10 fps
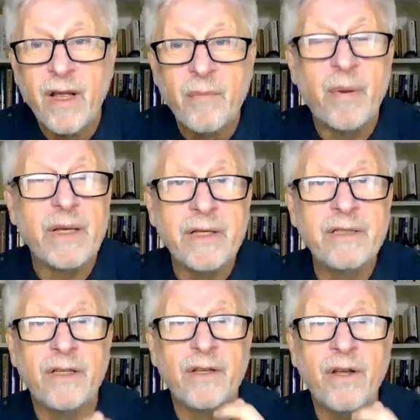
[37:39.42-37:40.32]
Mm,
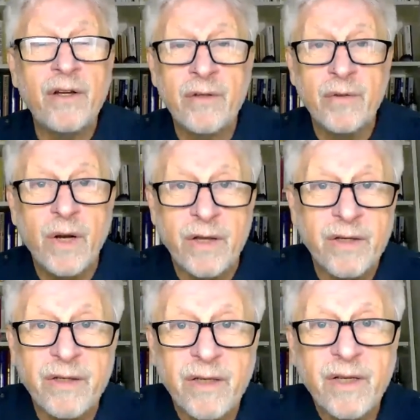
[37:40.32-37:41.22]
okay, it's
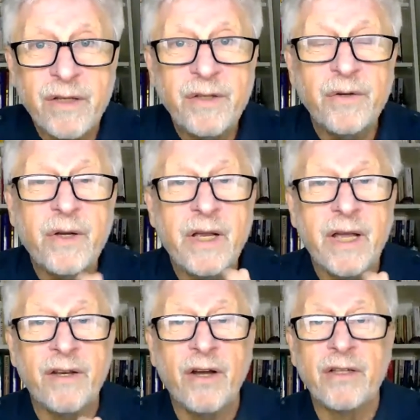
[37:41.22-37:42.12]
okay, but in
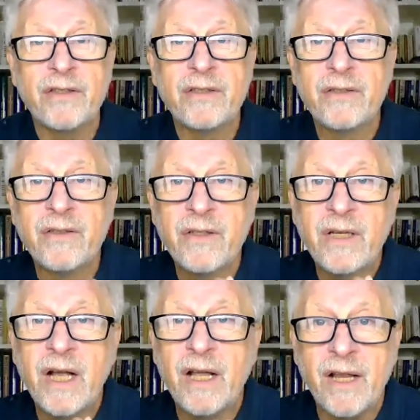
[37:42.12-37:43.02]
the long
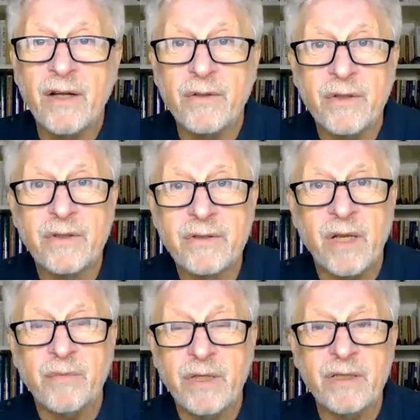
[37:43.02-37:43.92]
run, you
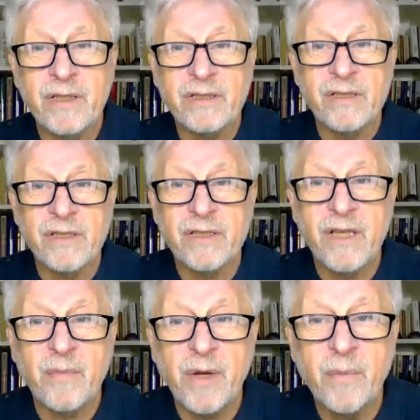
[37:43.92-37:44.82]
cannot
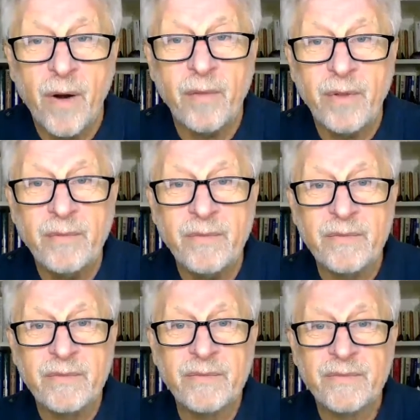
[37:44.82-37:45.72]
cut out
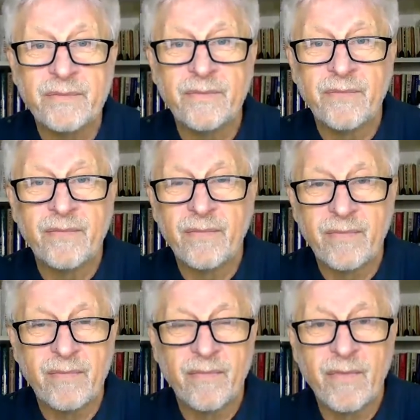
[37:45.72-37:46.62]
something that's a
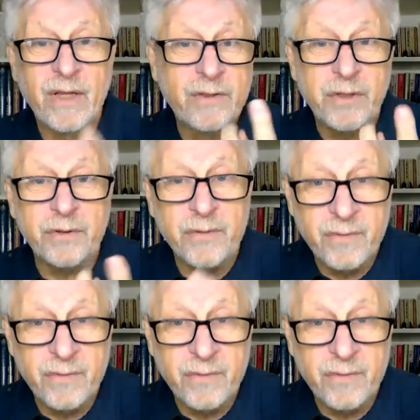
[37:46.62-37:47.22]
systemic problem.